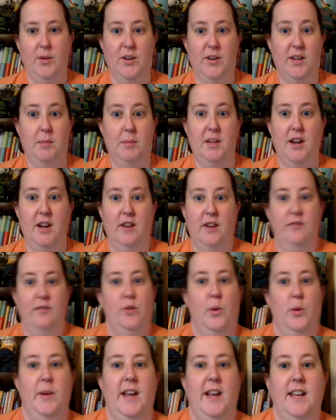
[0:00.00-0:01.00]
for Gimme Yarn
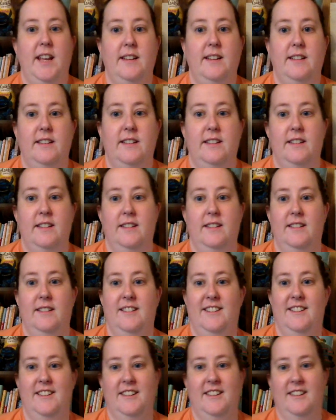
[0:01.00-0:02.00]
four one eight,
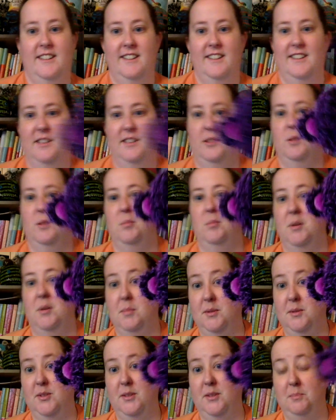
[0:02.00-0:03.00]
the
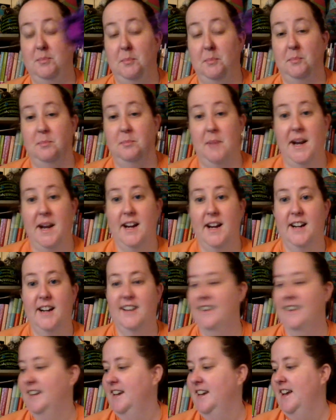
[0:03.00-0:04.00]
Purple Bear,
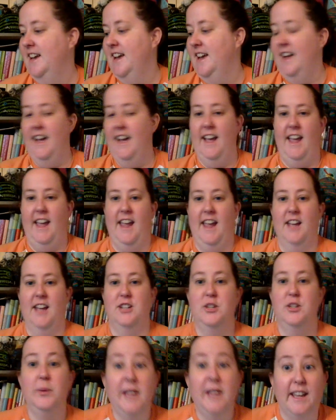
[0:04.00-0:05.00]

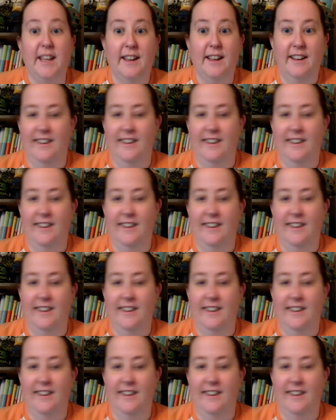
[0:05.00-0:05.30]
and Dewey,